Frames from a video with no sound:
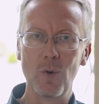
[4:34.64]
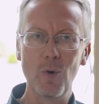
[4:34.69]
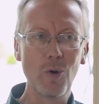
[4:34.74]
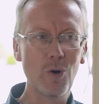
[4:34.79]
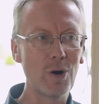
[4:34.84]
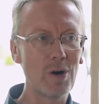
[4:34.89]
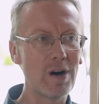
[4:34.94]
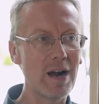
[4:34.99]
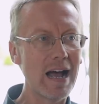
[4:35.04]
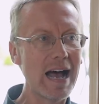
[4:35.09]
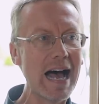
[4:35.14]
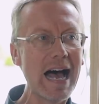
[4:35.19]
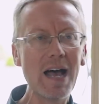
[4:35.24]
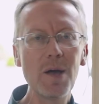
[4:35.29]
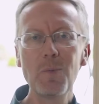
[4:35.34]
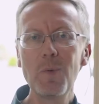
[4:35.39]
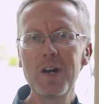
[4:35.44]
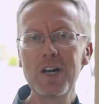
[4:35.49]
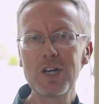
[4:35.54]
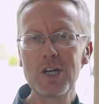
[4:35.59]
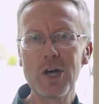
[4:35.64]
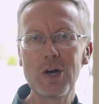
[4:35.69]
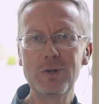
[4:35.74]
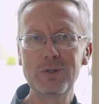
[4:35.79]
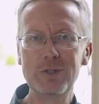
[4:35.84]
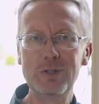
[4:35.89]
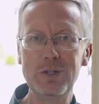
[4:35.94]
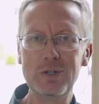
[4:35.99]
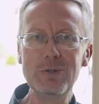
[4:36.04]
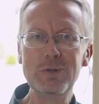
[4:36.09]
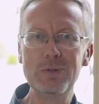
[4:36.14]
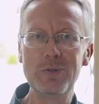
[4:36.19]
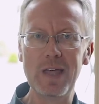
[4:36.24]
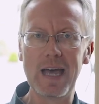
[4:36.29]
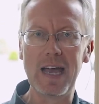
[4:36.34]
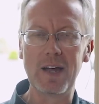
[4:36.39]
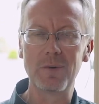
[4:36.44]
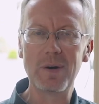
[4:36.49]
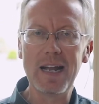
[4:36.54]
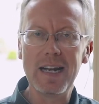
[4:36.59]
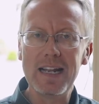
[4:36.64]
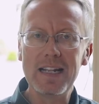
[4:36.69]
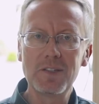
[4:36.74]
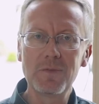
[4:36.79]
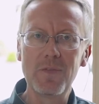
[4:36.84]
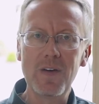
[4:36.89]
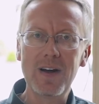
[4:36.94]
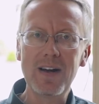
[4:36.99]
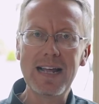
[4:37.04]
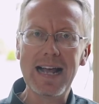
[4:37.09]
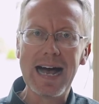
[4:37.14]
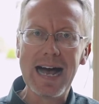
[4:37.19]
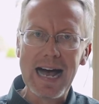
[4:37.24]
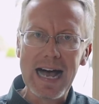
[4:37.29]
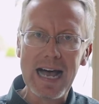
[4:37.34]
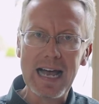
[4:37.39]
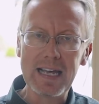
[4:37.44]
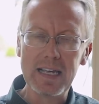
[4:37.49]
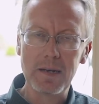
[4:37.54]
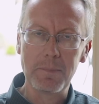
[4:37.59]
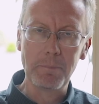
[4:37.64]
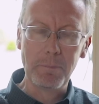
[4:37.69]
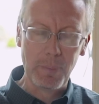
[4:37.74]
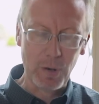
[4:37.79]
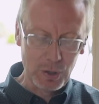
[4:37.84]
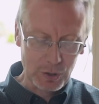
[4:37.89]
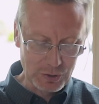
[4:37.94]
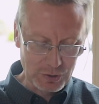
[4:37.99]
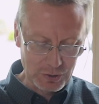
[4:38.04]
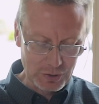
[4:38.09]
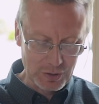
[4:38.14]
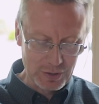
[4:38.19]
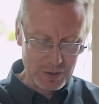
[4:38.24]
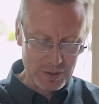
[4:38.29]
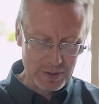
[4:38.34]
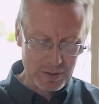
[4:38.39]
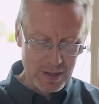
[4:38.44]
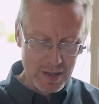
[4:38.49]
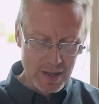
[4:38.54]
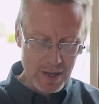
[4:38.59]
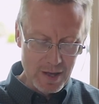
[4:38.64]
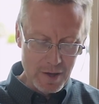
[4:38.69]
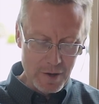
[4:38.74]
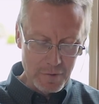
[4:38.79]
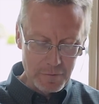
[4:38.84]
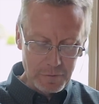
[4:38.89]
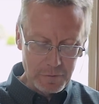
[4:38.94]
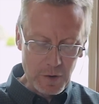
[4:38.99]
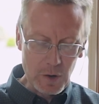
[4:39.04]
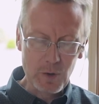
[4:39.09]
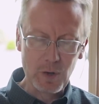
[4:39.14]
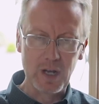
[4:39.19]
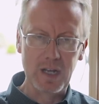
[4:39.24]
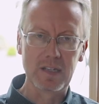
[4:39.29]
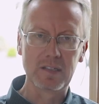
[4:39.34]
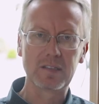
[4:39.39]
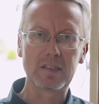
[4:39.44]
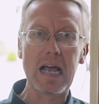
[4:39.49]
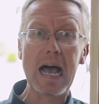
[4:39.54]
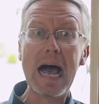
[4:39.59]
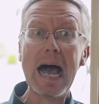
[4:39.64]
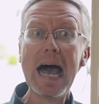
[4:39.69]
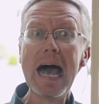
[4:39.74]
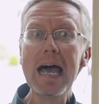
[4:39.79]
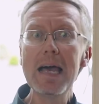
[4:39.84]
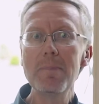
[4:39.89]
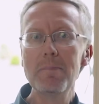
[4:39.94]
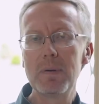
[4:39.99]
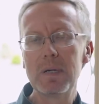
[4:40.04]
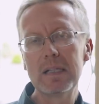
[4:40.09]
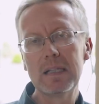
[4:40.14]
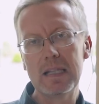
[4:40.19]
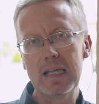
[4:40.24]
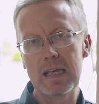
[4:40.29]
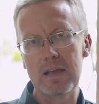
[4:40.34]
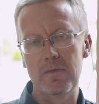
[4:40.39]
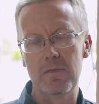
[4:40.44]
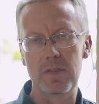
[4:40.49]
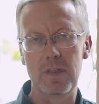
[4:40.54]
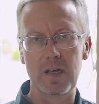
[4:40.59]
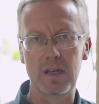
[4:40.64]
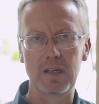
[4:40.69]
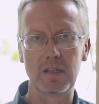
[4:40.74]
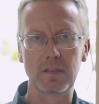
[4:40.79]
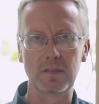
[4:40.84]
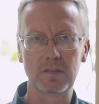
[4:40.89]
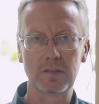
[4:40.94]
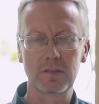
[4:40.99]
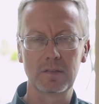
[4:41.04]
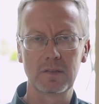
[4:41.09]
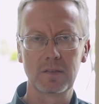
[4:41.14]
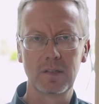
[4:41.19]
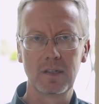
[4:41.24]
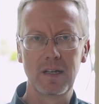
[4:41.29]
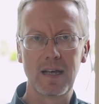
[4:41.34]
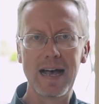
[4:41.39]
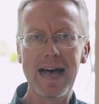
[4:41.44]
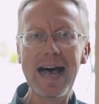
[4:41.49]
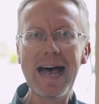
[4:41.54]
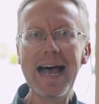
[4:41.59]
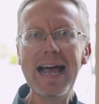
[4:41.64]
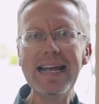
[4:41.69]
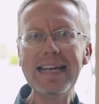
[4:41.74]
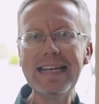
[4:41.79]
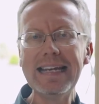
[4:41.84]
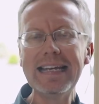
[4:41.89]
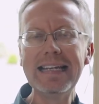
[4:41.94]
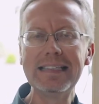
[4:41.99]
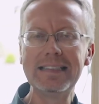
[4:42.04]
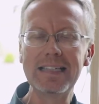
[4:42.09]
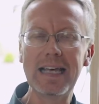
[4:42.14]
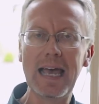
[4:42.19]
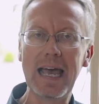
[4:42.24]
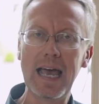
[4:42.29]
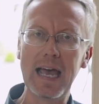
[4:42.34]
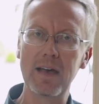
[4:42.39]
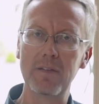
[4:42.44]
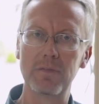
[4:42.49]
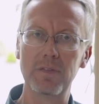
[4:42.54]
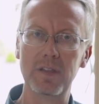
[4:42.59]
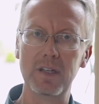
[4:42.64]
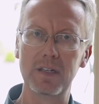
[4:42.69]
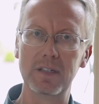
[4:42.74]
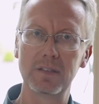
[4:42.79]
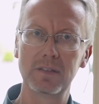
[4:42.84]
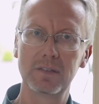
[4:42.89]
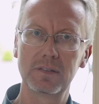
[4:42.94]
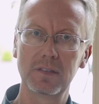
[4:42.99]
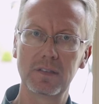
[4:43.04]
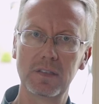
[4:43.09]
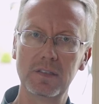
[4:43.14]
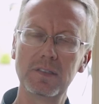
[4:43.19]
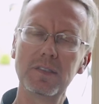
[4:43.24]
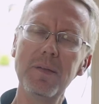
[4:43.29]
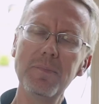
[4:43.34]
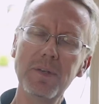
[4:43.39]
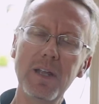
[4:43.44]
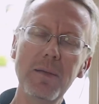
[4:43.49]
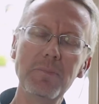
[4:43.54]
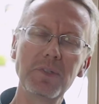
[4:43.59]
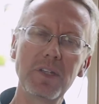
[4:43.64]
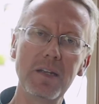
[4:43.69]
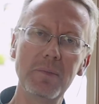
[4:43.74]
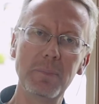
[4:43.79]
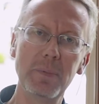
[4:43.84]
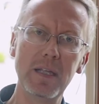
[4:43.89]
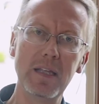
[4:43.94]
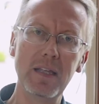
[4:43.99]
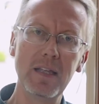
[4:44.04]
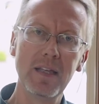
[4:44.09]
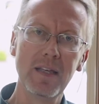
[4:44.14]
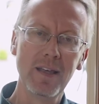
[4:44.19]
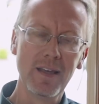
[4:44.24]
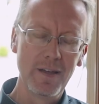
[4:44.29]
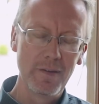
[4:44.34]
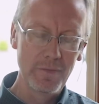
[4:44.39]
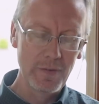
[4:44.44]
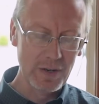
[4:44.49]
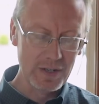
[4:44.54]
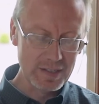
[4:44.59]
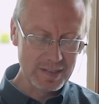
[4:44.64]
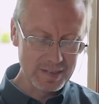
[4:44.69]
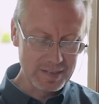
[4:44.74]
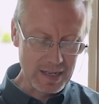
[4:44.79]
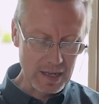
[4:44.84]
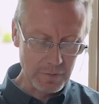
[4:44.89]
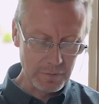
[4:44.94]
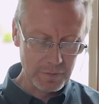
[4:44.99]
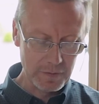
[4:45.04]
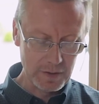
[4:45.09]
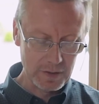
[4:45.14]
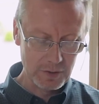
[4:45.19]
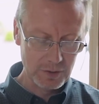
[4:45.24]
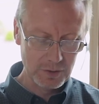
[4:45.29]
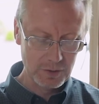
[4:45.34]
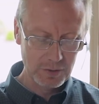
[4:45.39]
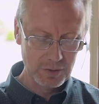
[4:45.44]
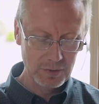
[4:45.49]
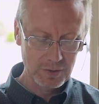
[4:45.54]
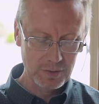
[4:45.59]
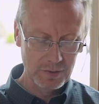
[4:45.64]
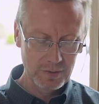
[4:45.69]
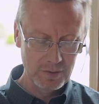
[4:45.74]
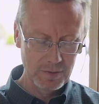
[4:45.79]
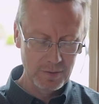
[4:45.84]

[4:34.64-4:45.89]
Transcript: or, "I want to go do that," right? It's very I and personal focus. "I believe this. I need to have this." It sometimes can be very selfish.